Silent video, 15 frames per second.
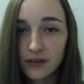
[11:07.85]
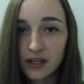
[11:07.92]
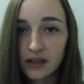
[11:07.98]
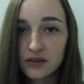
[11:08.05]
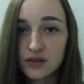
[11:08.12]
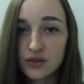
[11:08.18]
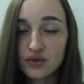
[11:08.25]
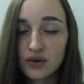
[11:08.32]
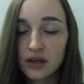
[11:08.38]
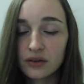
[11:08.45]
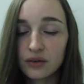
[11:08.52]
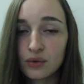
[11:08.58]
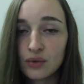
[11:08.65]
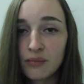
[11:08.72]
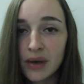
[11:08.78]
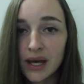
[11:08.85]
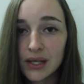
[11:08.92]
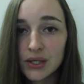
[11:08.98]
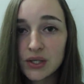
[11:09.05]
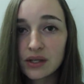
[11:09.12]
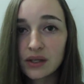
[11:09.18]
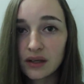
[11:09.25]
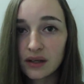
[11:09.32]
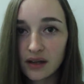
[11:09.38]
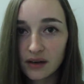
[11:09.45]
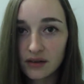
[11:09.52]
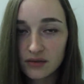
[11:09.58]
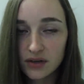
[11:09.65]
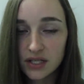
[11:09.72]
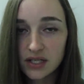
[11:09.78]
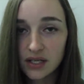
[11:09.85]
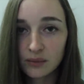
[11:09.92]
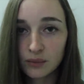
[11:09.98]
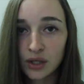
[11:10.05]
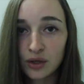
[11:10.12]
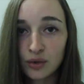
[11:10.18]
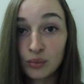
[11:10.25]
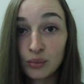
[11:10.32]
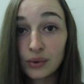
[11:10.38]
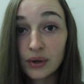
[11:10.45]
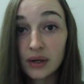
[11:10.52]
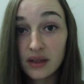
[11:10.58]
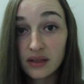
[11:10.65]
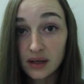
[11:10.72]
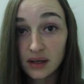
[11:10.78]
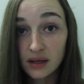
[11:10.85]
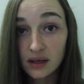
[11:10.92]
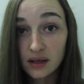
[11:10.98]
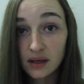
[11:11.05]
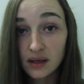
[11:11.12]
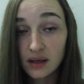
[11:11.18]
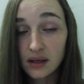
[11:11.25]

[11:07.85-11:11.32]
and try to imagine that every time when you breathe in,